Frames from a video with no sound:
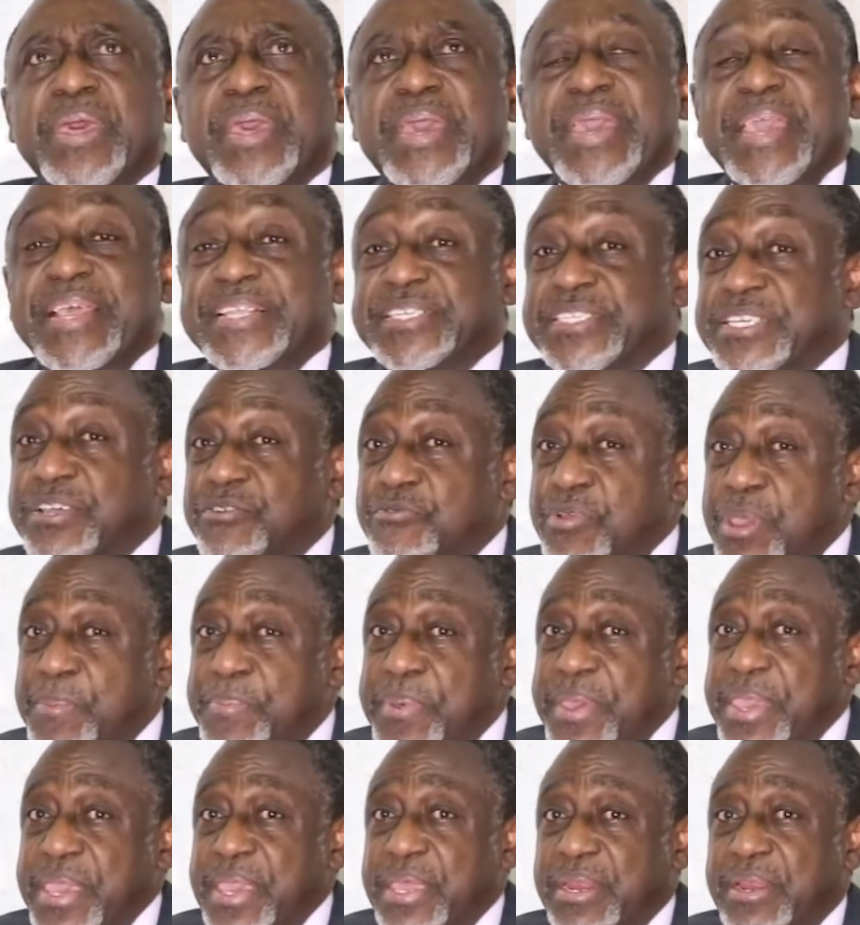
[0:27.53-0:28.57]
It's
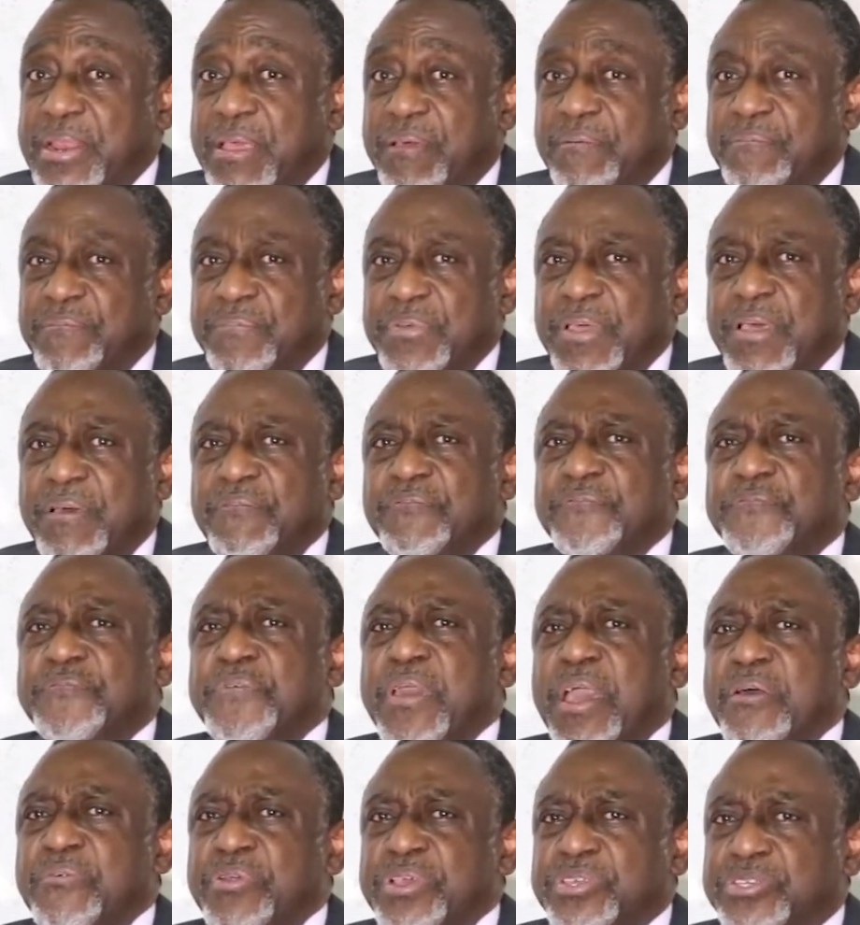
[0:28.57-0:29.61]
creeping in
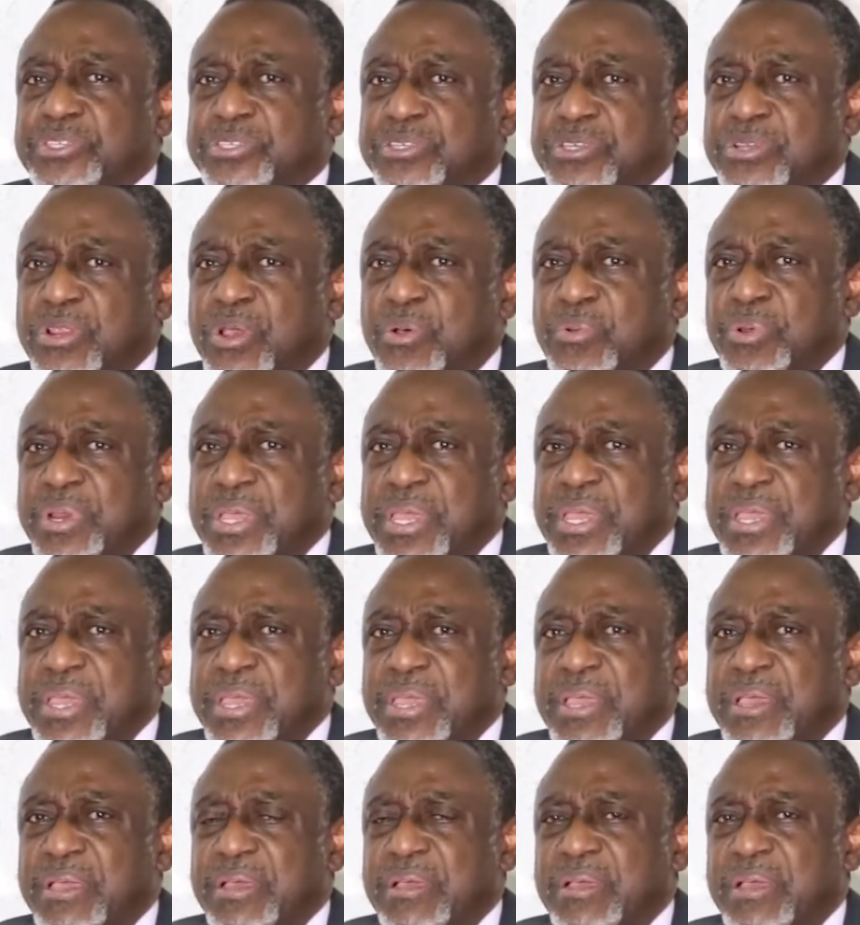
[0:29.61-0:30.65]
very
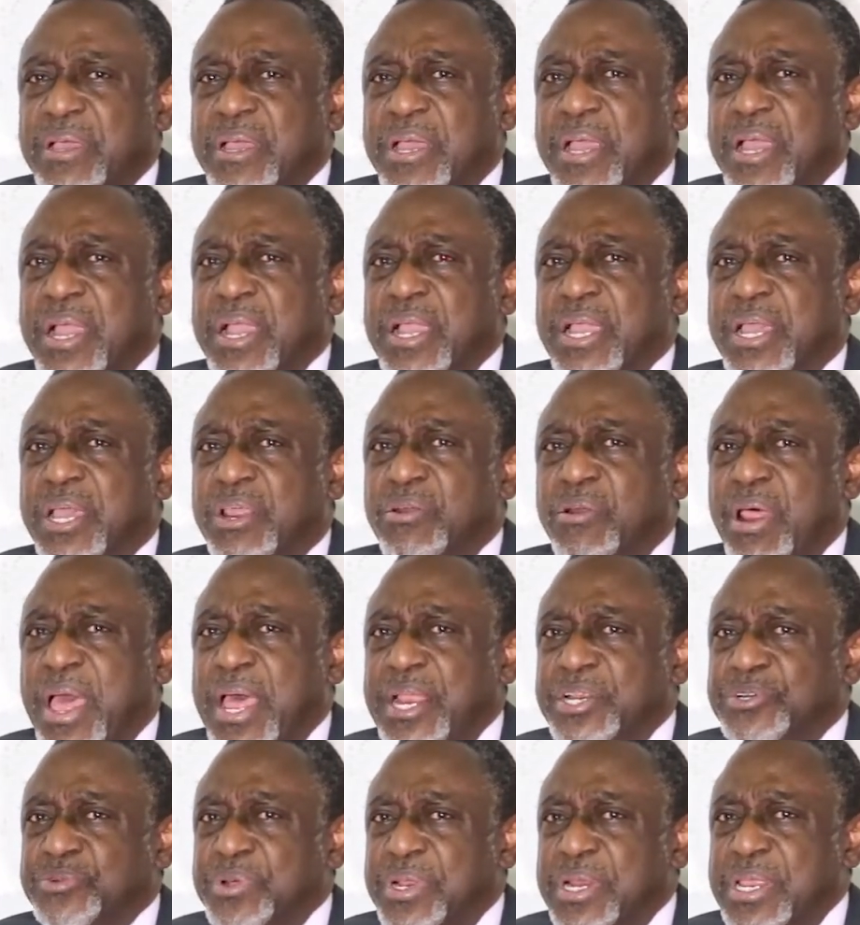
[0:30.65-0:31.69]
slowly,
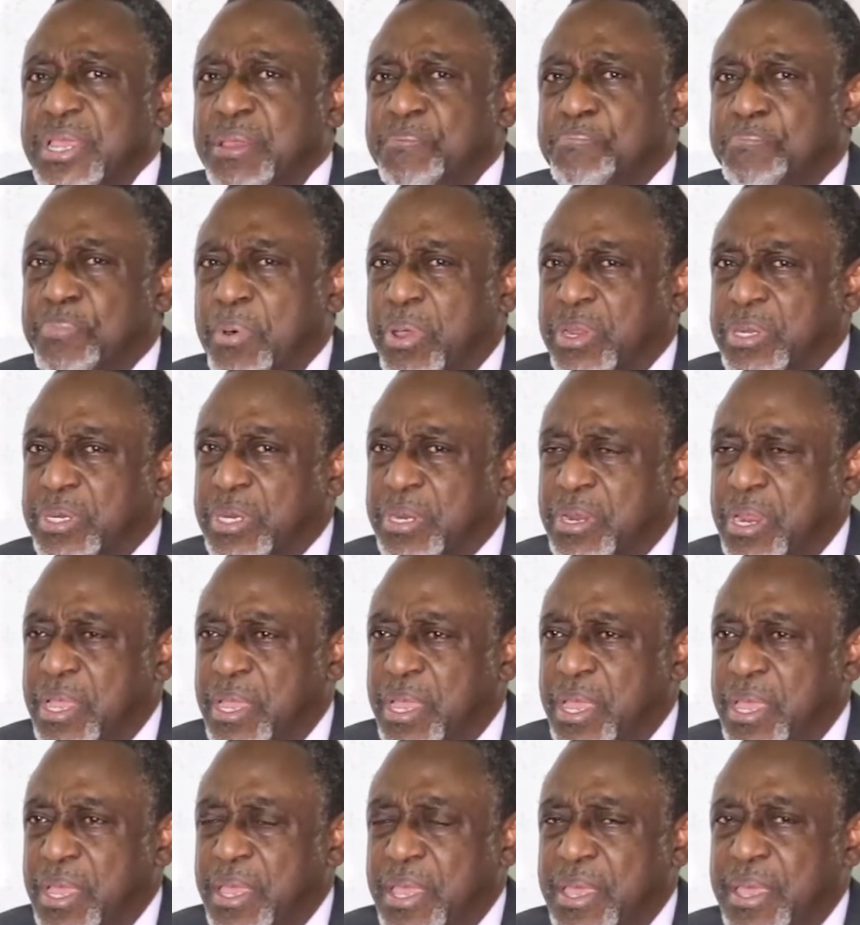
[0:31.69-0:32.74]
gradually, but
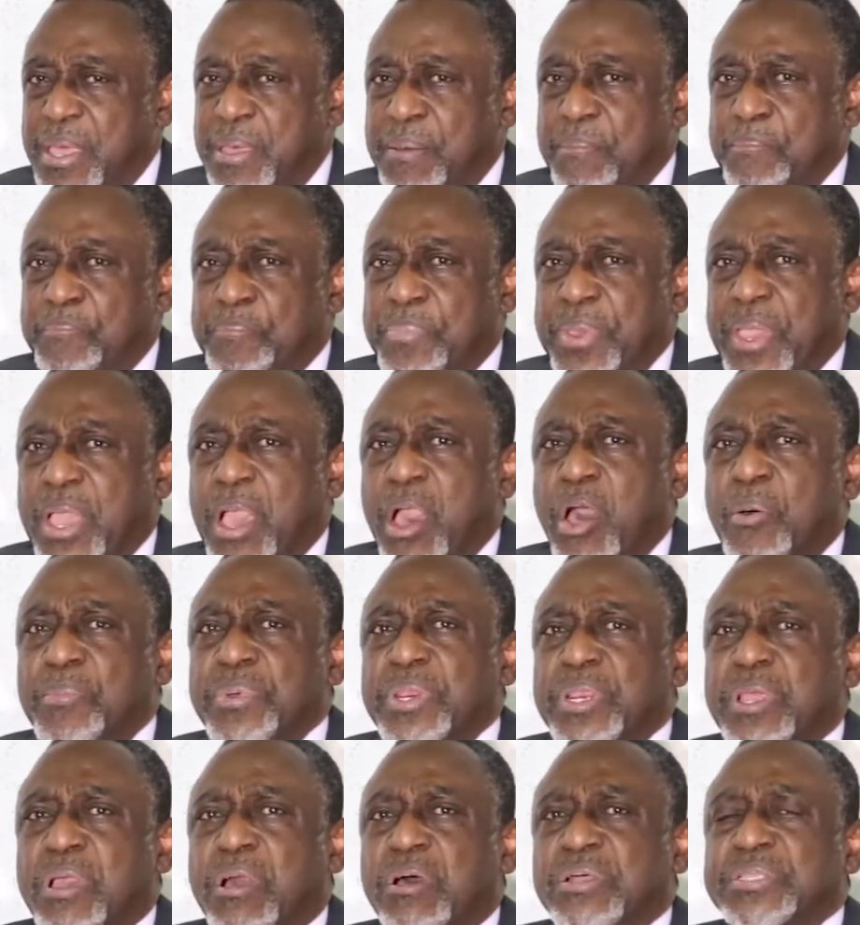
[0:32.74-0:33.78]

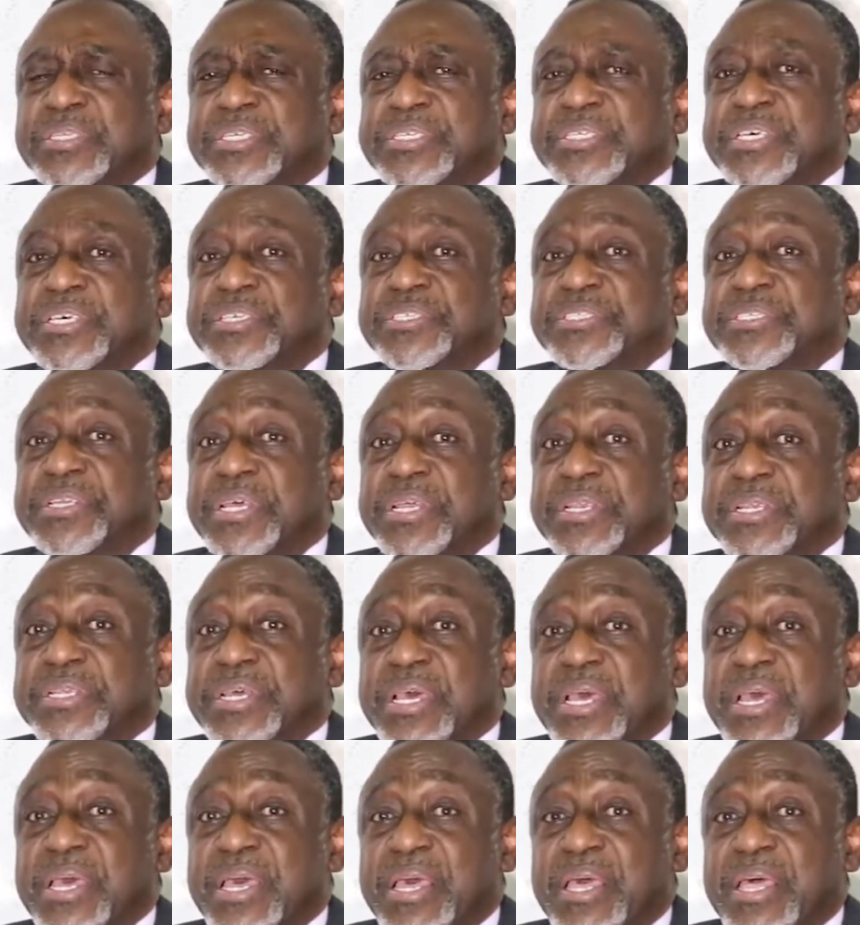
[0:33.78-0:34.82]
becoming consistent
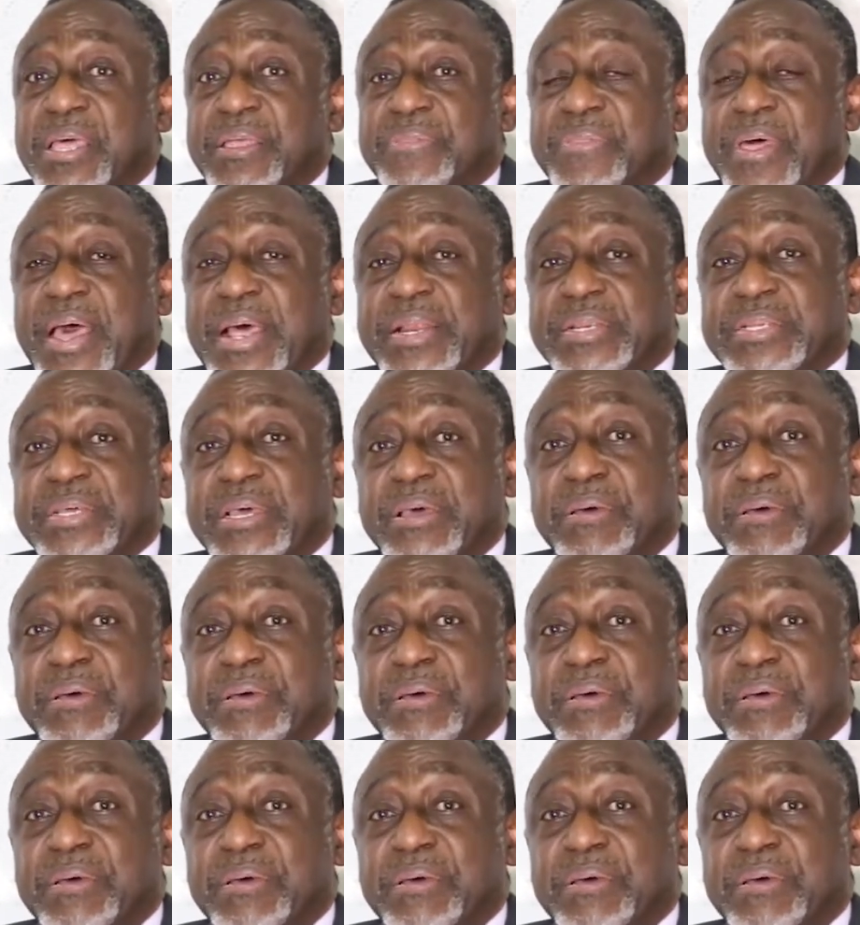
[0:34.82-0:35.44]
that